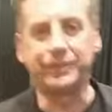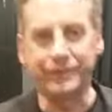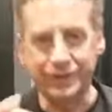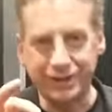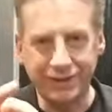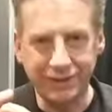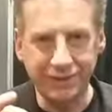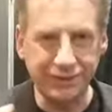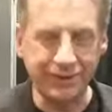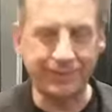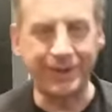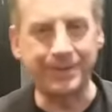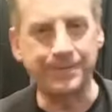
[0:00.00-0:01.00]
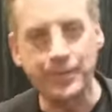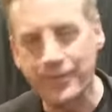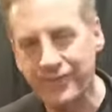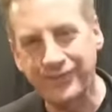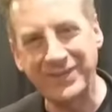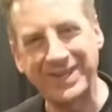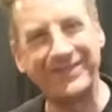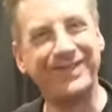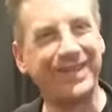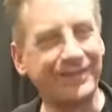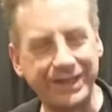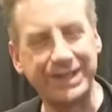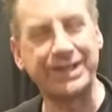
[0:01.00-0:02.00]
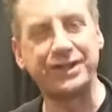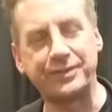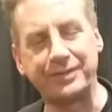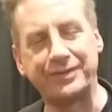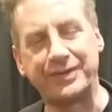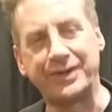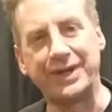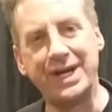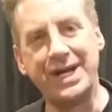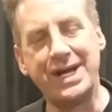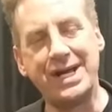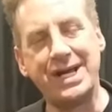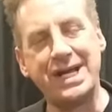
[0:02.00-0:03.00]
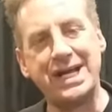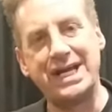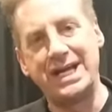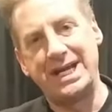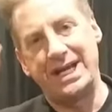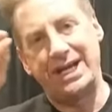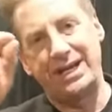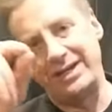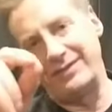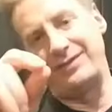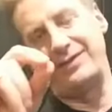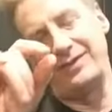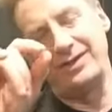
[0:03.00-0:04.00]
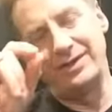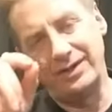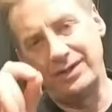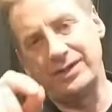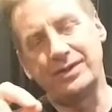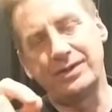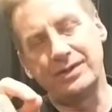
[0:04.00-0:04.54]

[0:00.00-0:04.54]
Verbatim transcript: you to know something. I've never done this before. If you